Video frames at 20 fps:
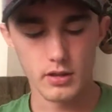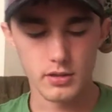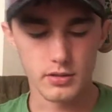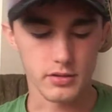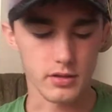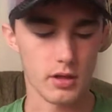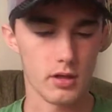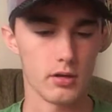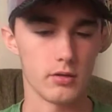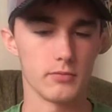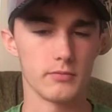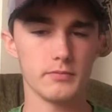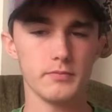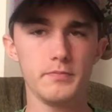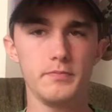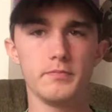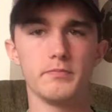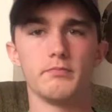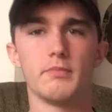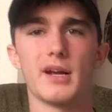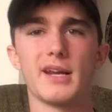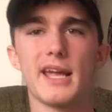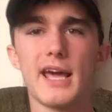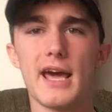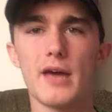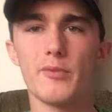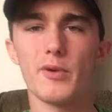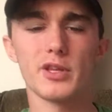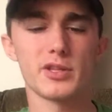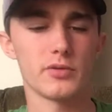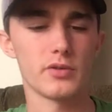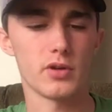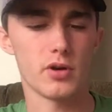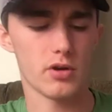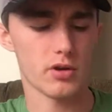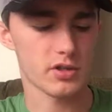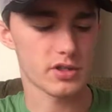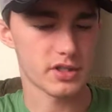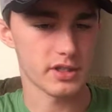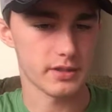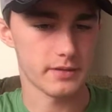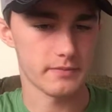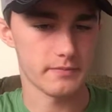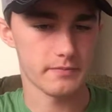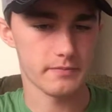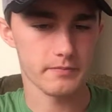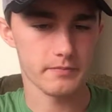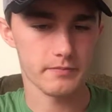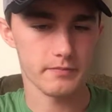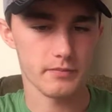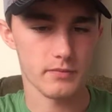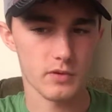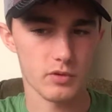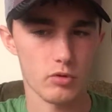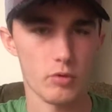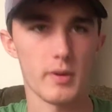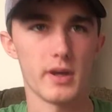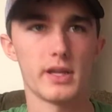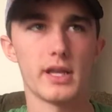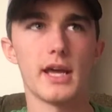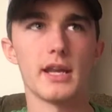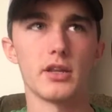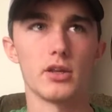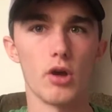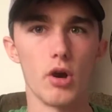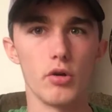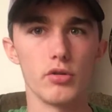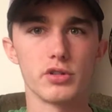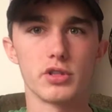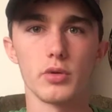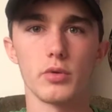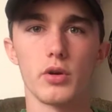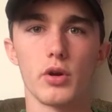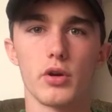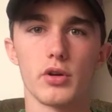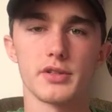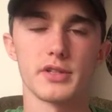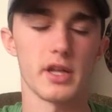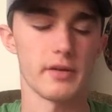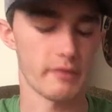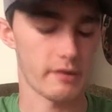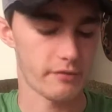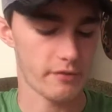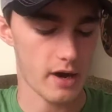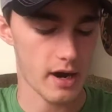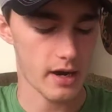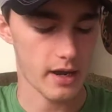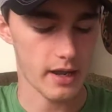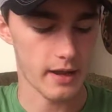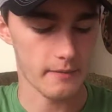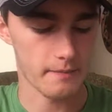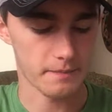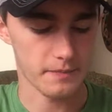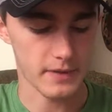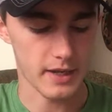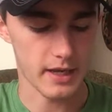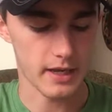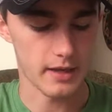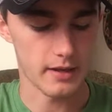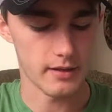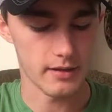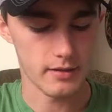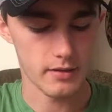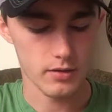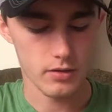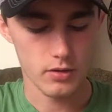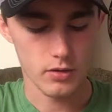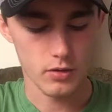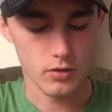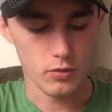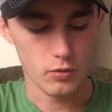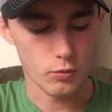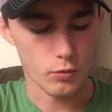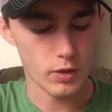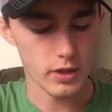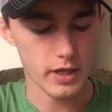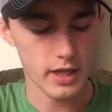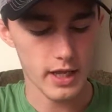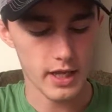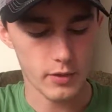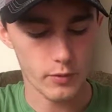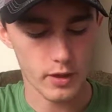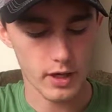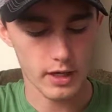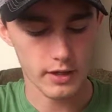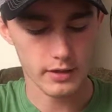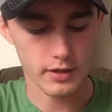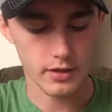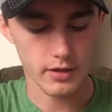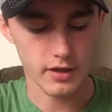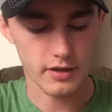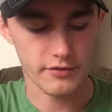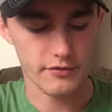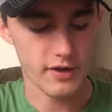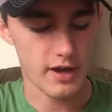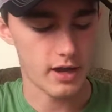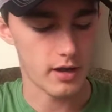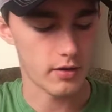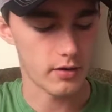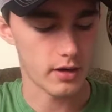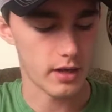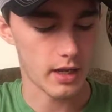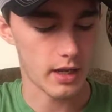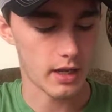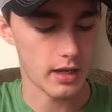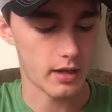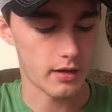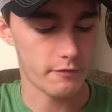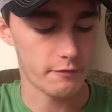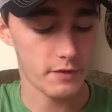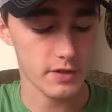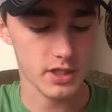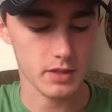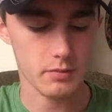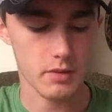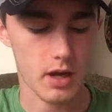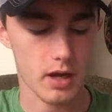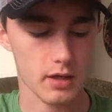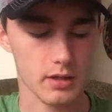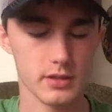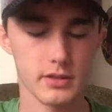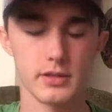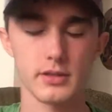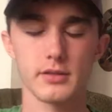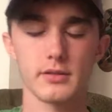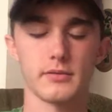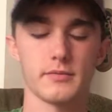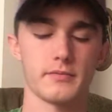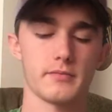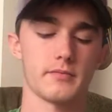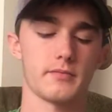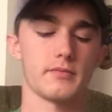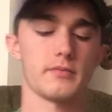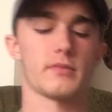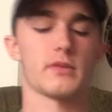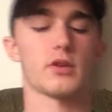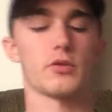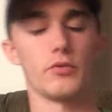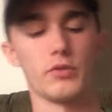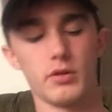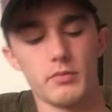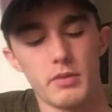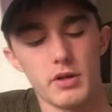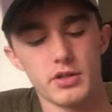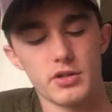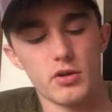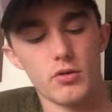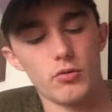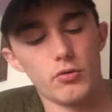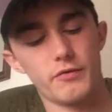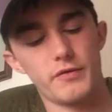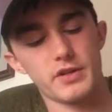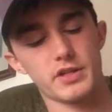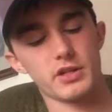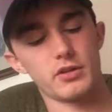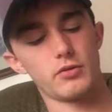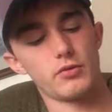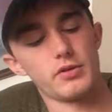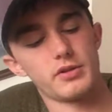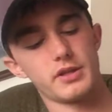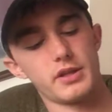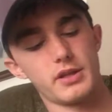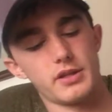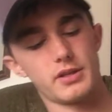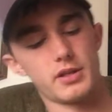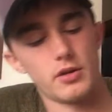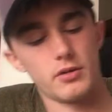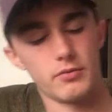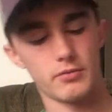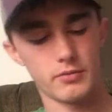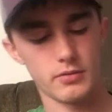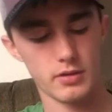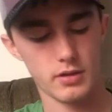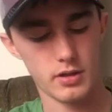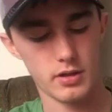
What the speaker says: So my dad went to an auction. Well, my dad goes to an auction every Friday, and one day he went out there, he found a fishing box with a bunch of old fishing lures in it. So